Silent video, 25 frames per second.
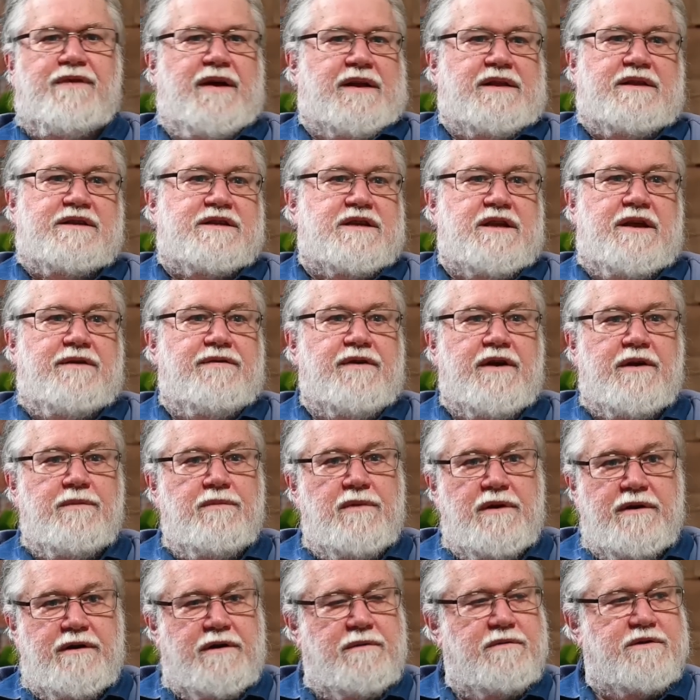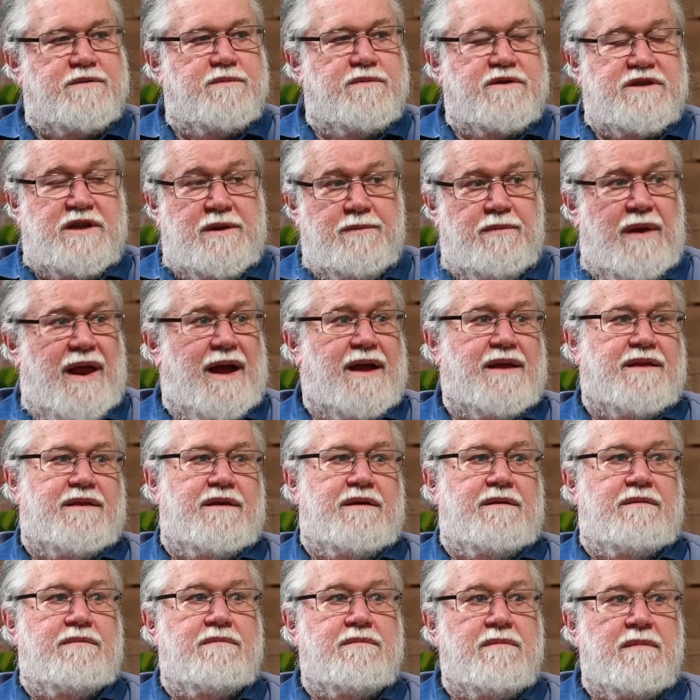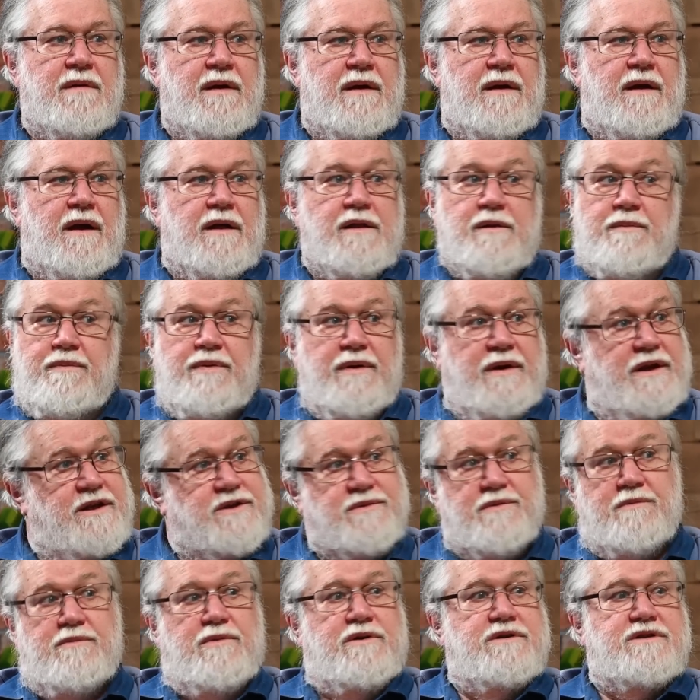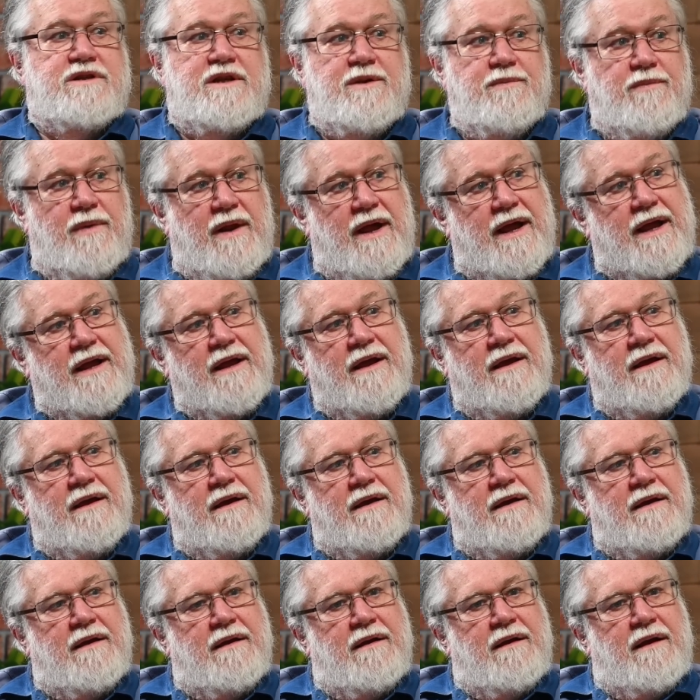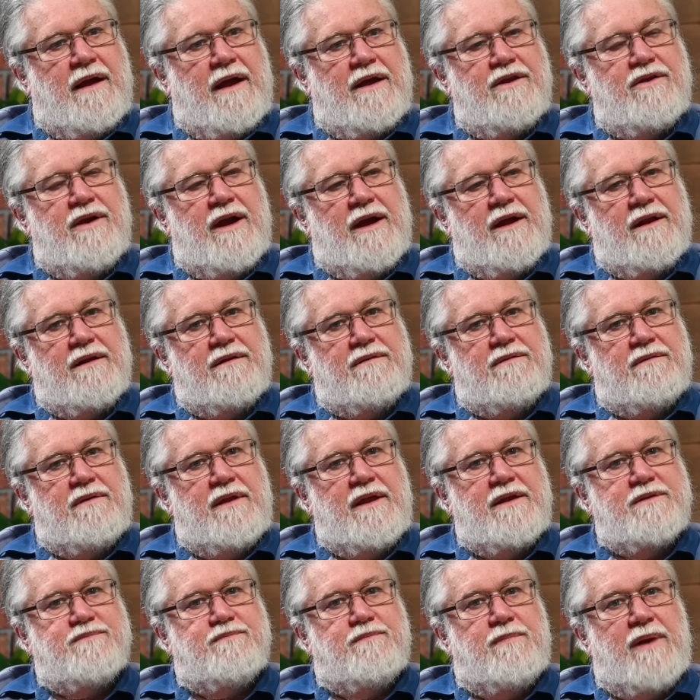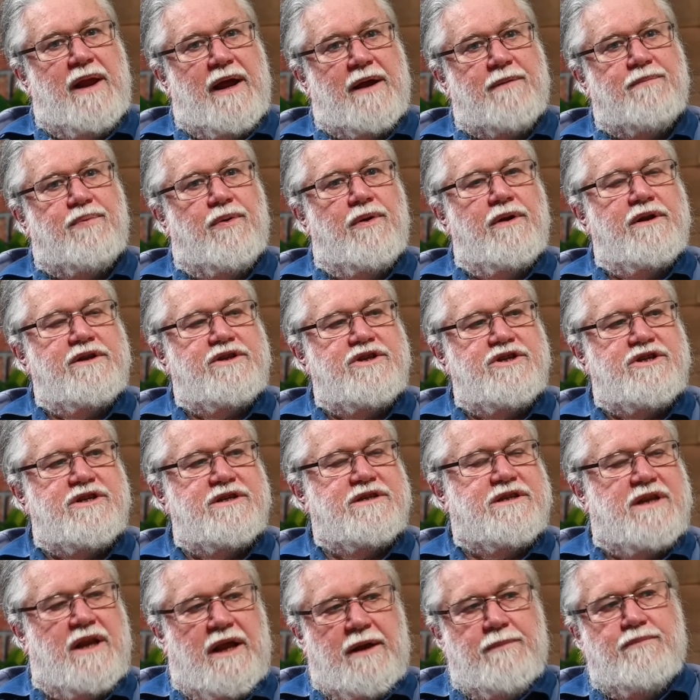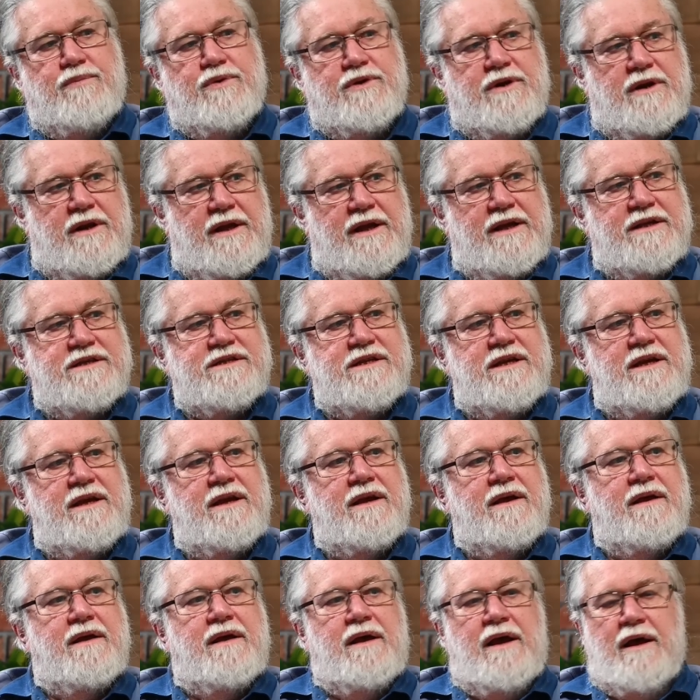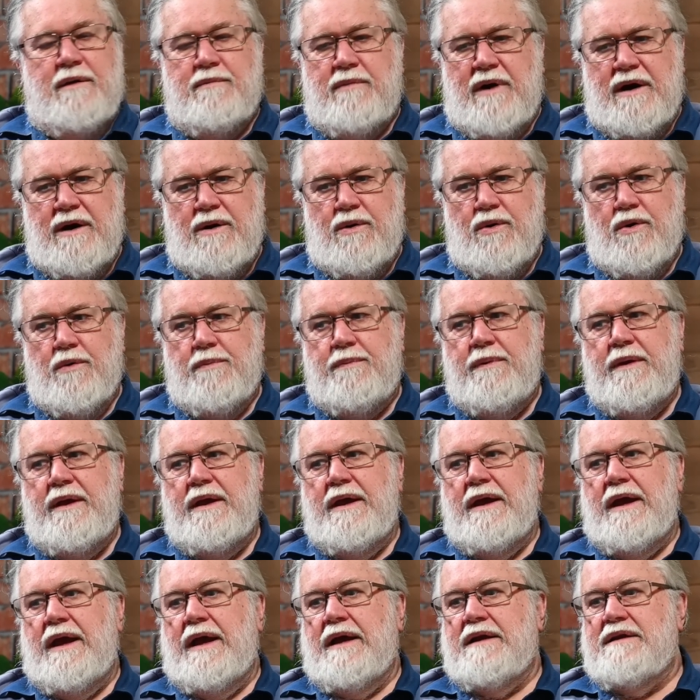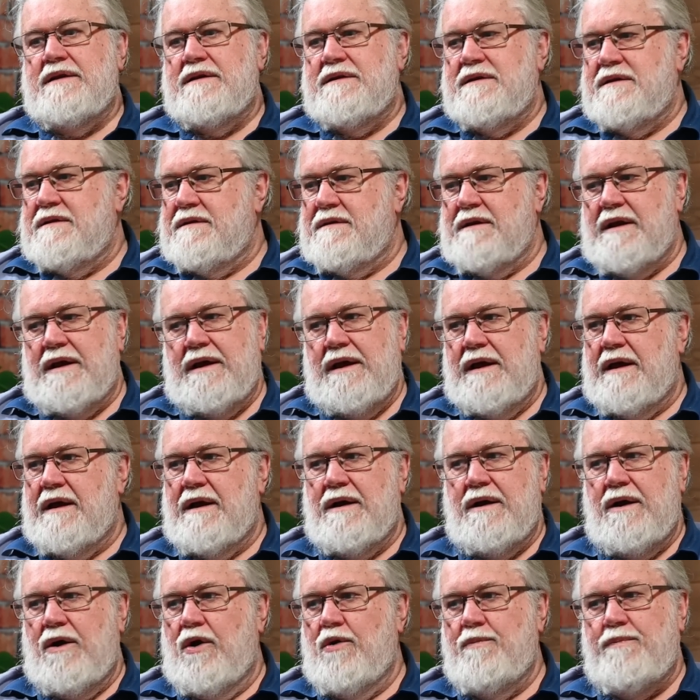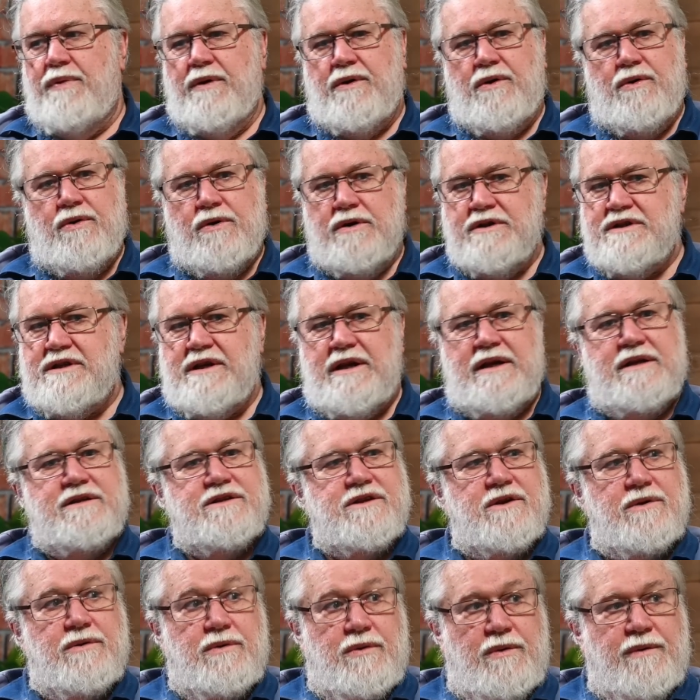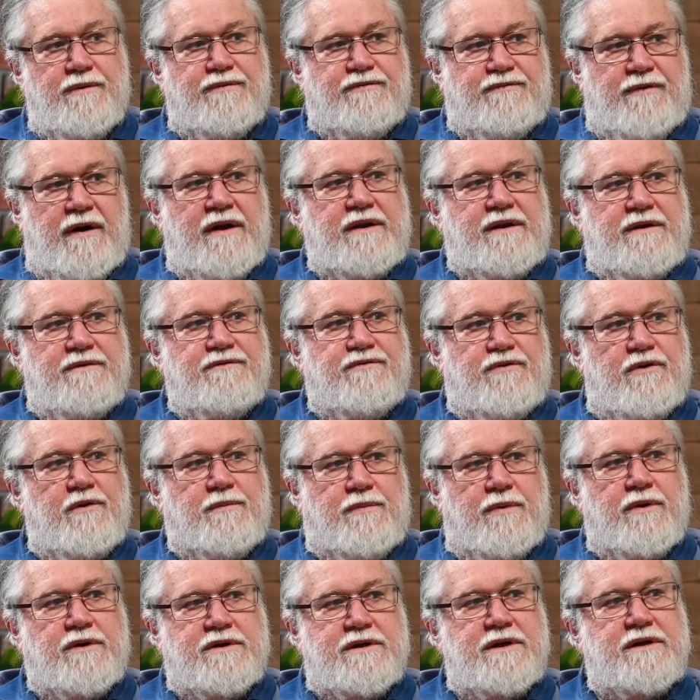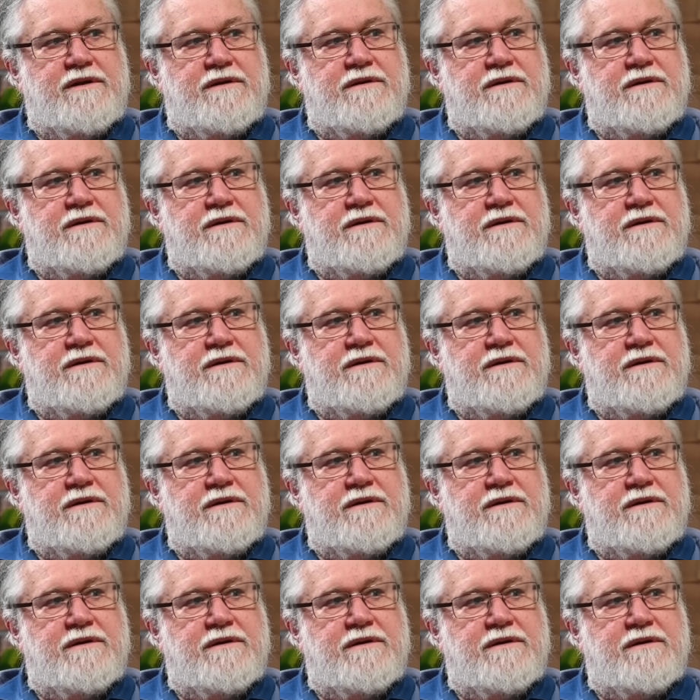the South African military was mostly black then, and the police were mostly black. And you had these black politicians like Buthelezi and Mangopi and Opakoza and so who were fighting for apartheid